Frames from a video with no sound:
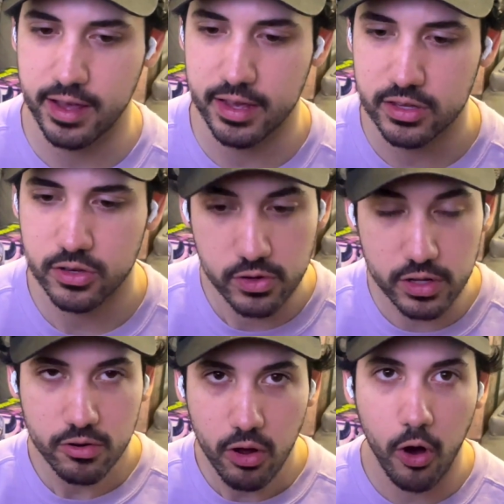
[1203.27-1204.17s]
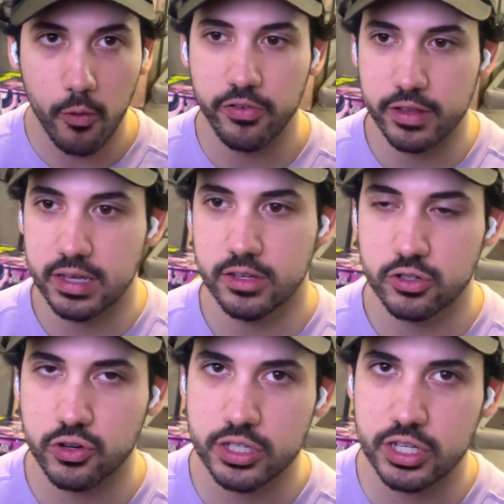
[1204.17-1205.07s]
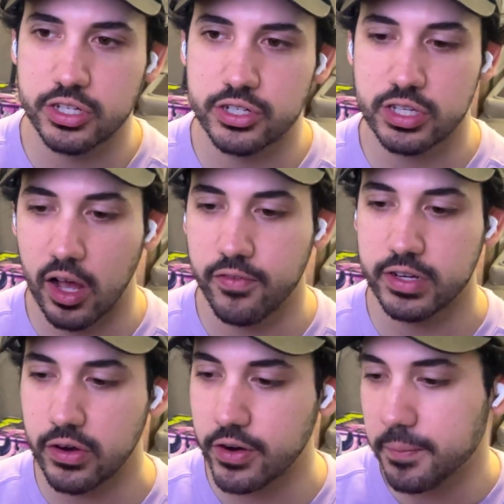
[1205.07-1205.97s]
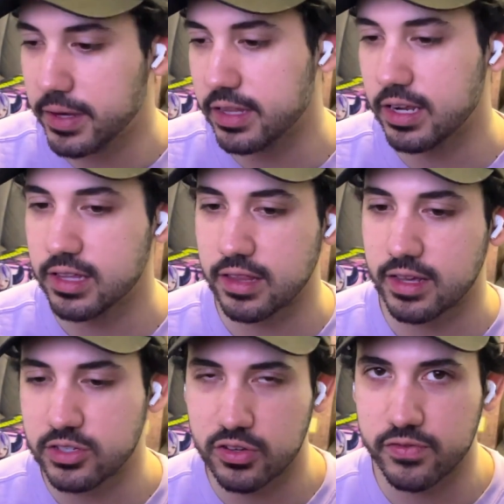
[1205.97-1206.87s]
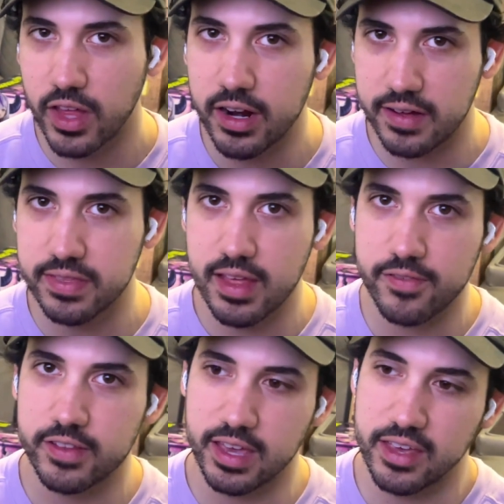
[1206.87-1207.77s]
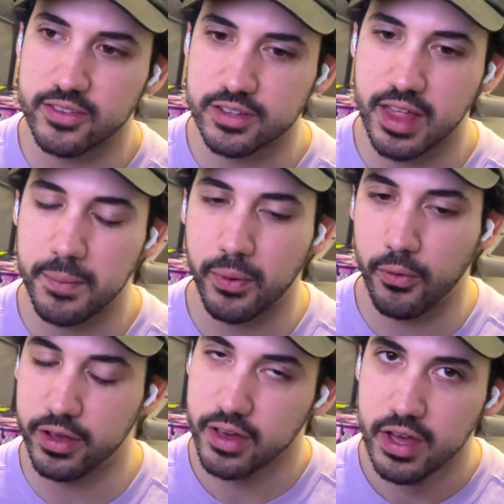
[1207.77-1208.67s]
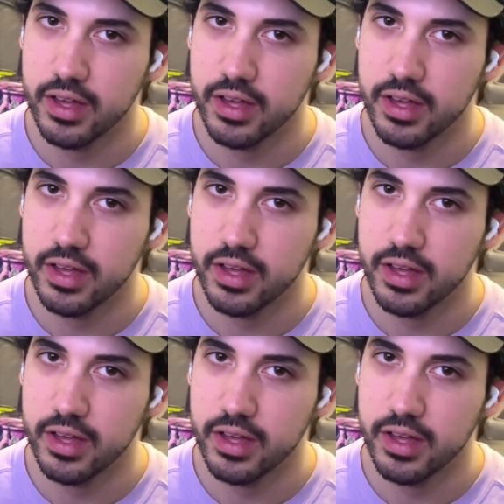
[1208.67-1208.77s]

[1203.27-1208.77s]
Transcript: And you can hopefully trust in yourself and your own ability and the things that you've done enough to get you to that point.